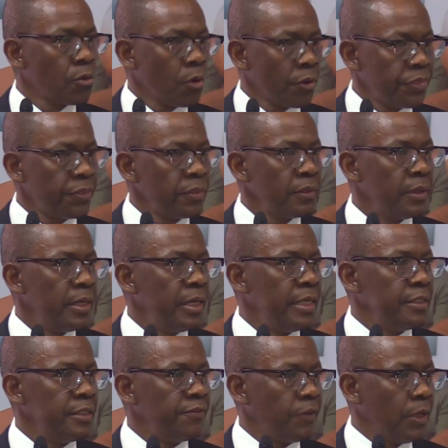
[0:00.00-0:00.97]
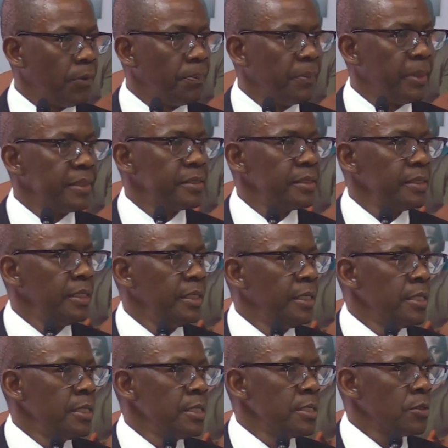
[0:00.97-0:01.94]
growth and development.
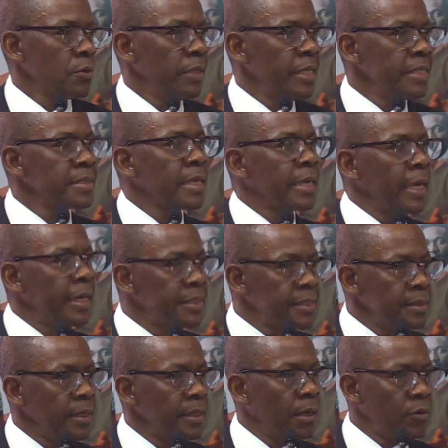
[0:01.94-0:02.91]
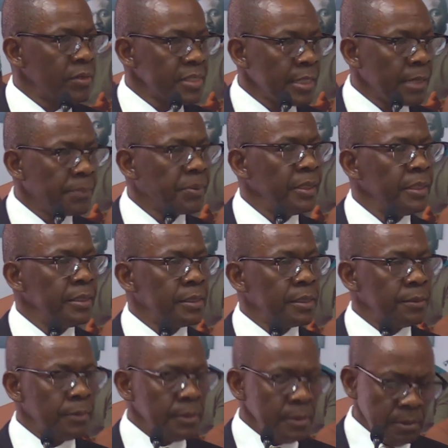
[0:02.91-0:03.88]
So let's get our
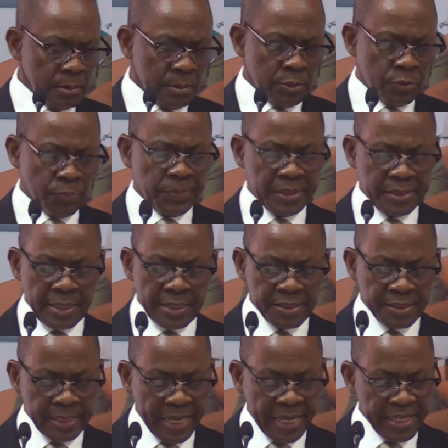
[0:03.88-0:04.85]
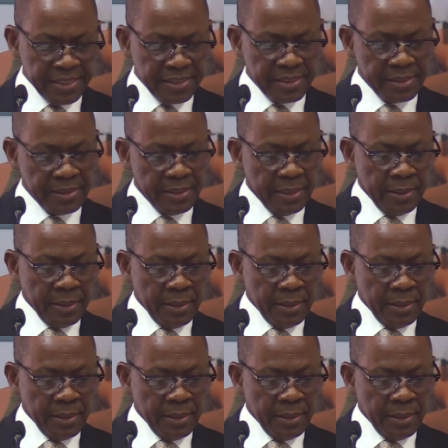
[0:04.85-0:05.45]
stability to be sustained,